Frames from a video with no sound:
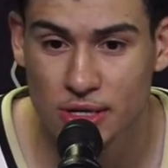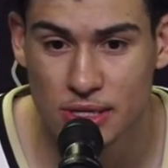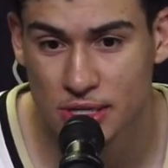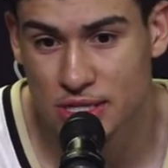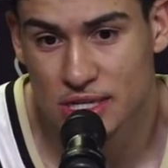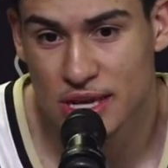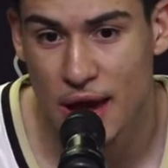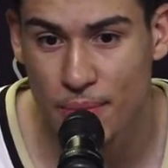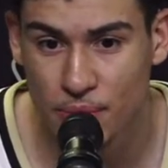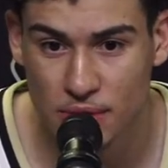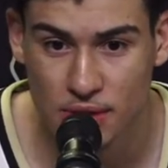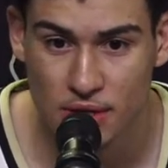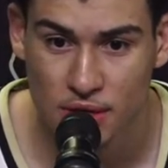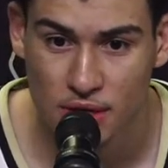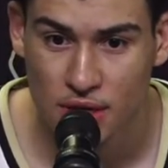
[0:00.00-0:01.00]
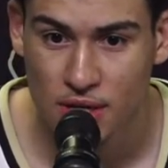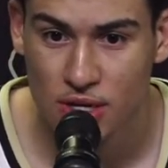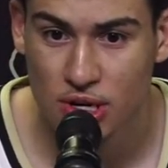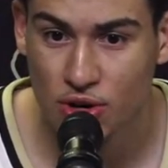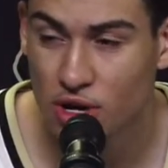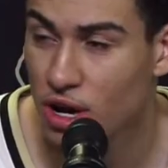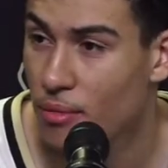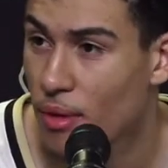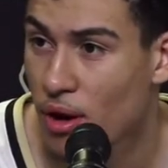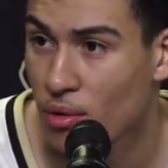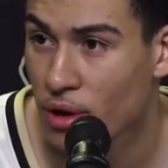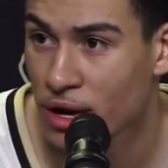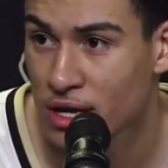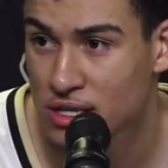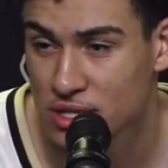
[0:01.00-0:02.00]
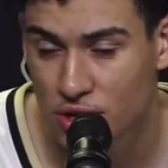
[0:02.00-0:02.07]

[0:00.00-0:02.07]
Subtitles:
and it just happened to, you know, come our way.